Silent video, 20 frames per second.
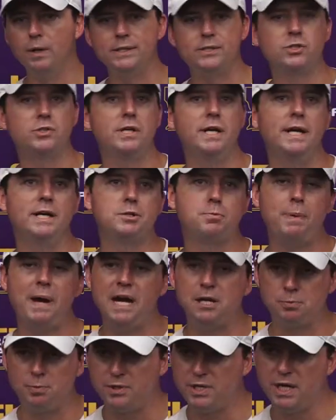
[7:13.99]
It's
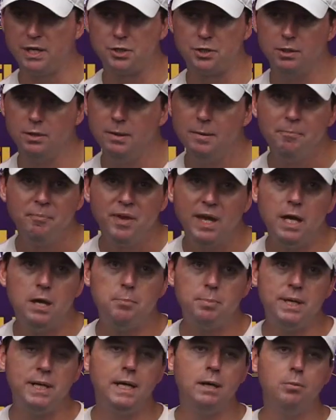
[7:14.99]
pass protection
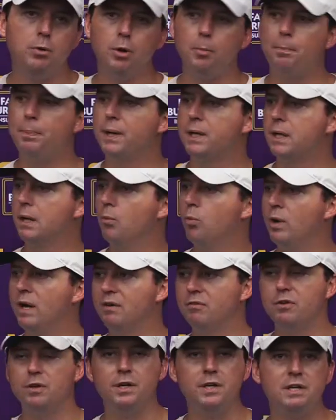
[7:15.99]
and being able to pick up
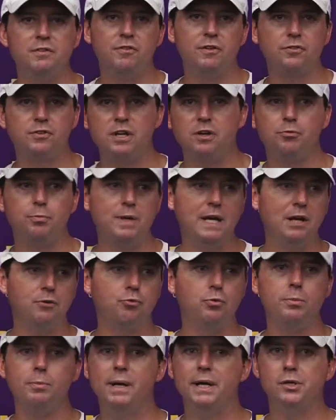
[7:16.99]
whatever the defense gives me
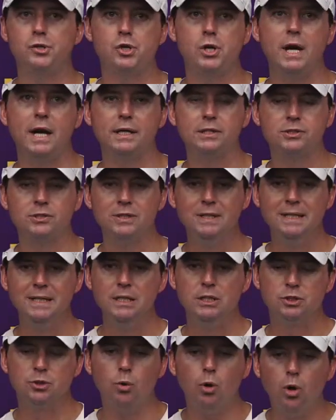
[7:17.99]
as we make checks.
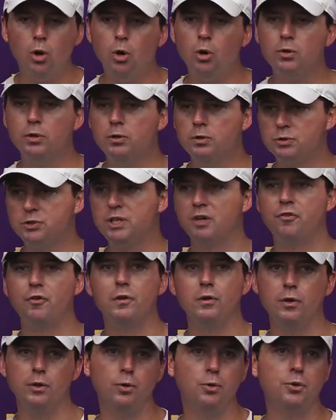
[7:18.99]
So all those
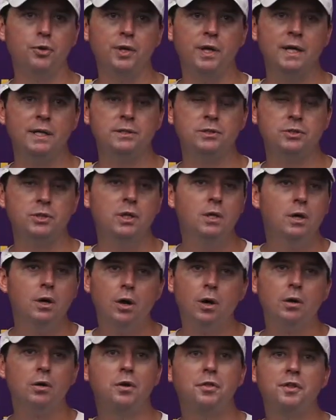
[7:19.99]
different little things
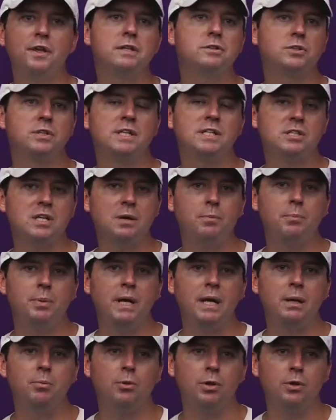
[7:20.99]
are the things that he's
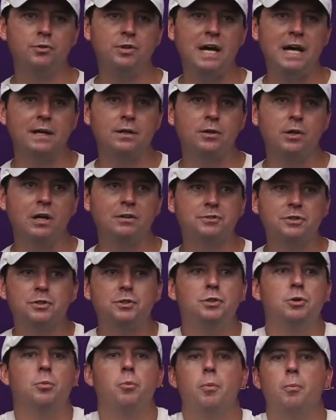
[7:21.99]
been able to attack in the offseason.
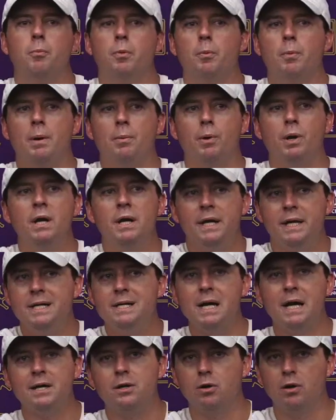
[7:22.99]
You remember, he
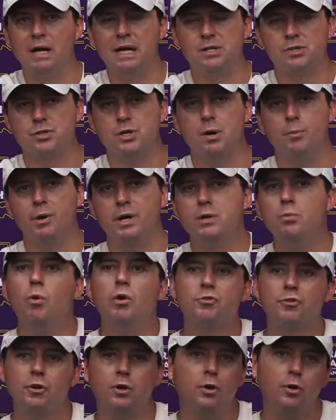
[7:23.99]
got here last summer. He
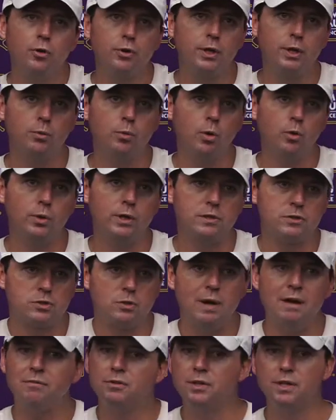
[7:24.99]
wasn't an early enrollee,
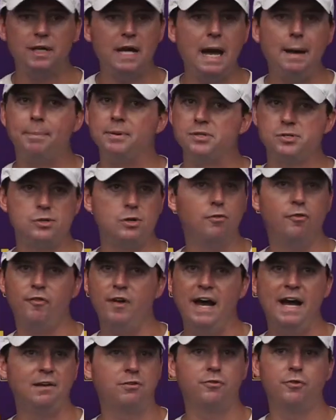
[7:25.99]
so everything happens so
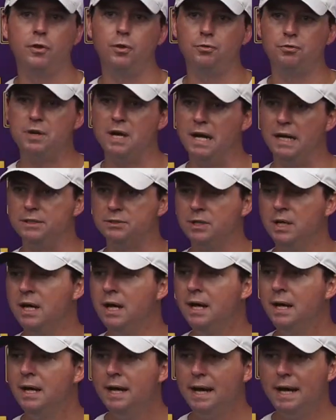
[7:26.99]
fast for those guys.
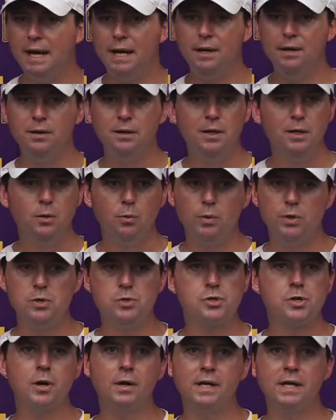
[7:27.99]
And when you
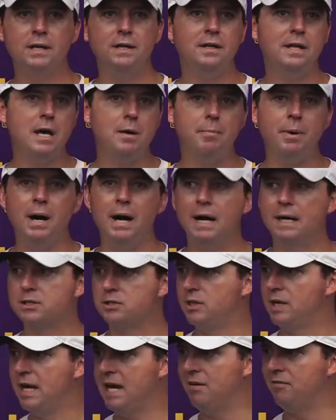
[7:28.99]
start getting in that
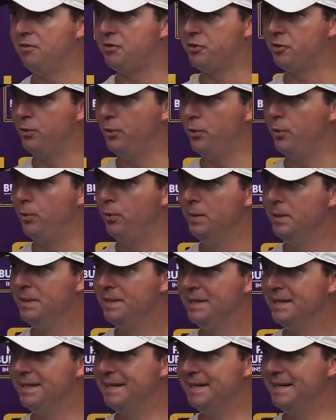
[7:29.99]
box and having to
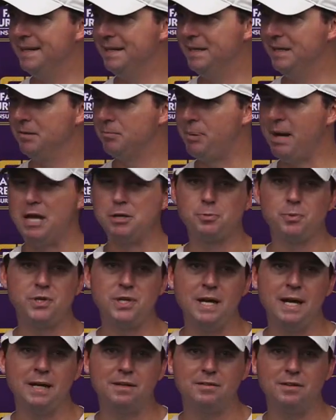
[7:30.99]
pass
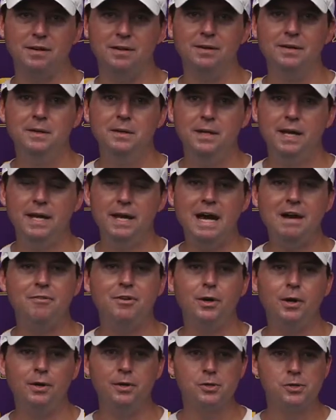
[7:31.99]
protect and
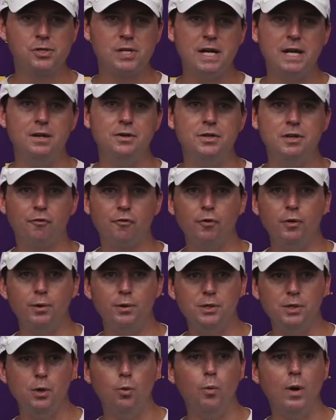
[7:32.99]
having to understand
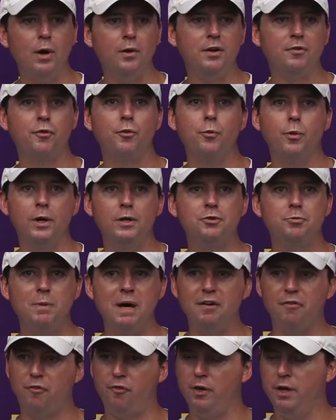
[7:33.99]
different, you know, where different runs
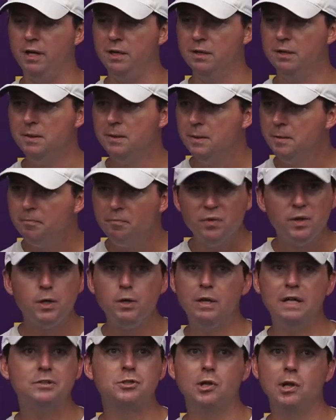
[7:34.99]
might fit,
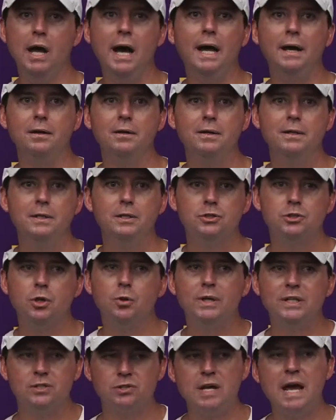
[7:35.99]
you know, that's a lot.
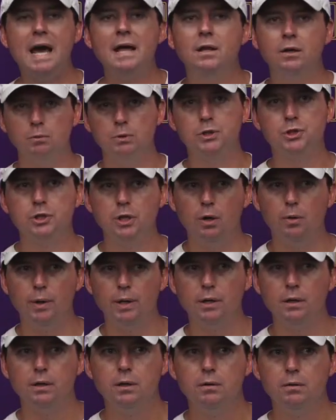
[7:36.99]
So his talent was
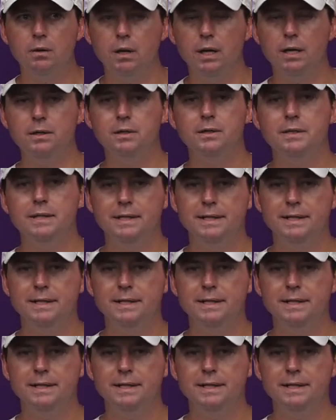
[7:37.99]
showing, right?